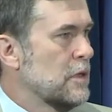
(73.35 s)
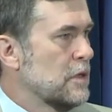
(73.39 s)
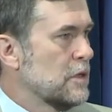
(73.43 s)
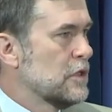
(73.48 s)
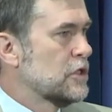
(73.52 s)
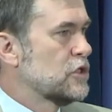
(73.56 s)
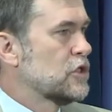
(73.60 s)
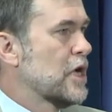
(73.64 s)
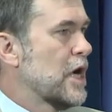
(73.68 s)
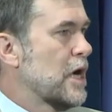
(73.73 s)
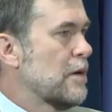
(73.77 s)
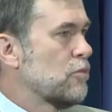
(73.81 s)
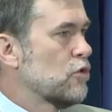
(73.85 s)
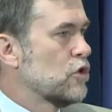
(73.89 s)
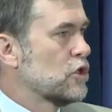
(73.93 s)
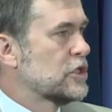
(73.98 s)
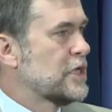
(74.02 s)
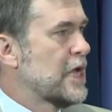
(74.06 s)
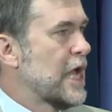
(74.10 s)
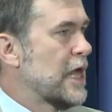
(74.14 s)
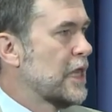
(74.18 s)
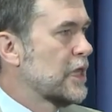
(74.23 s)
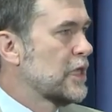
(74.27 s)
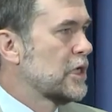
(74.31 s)
the child
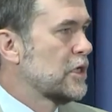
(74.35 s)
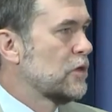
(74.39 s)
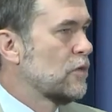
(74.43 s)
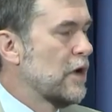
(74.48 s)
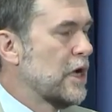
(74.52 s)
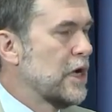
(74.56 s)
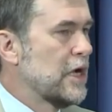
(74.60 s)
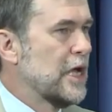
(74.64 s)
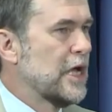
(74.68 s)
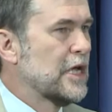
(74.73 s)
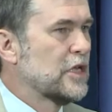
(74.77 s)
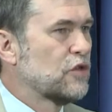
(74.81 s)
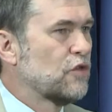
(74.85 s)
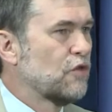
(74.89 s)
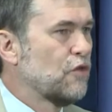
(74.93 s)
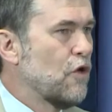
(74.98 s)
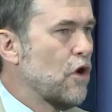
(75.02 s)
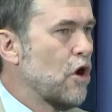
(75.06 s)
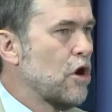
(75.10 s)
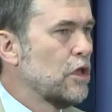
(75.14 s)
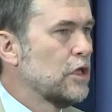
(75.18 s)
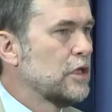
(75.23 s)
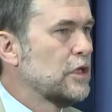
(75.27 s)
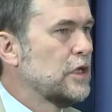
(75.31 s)
mortality rate has
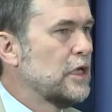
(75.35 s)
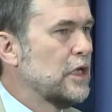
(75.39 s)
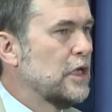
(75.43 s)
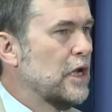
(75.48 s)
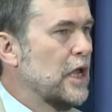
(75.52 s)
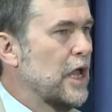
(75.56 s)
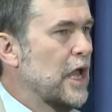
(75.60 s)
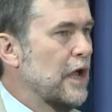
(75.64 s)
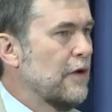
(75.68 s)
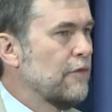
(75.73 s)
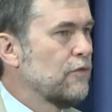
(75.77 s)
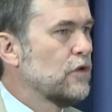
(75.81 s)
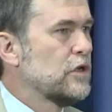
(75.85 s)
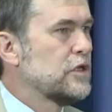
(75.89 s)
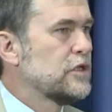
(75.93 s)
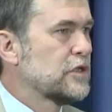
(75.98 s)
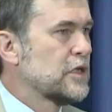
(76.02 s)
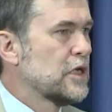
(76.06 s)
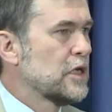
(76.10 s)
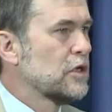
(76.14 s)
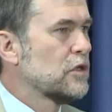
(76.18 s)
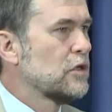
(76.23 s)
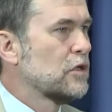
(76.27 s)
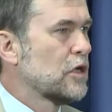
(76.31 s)
fallen in every
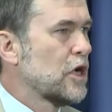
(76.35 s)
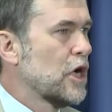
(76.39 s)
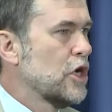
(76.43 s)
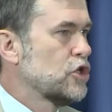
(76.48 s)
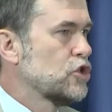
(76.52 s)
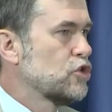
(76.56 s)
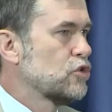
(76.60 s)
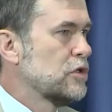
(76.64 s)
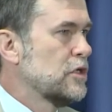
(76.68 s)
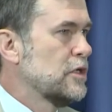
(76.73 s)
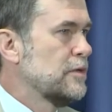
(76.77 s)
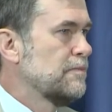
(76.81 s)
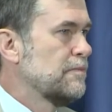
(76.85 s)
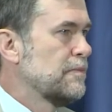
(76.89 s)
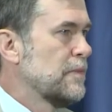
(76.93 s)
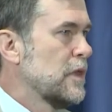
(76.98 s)
single country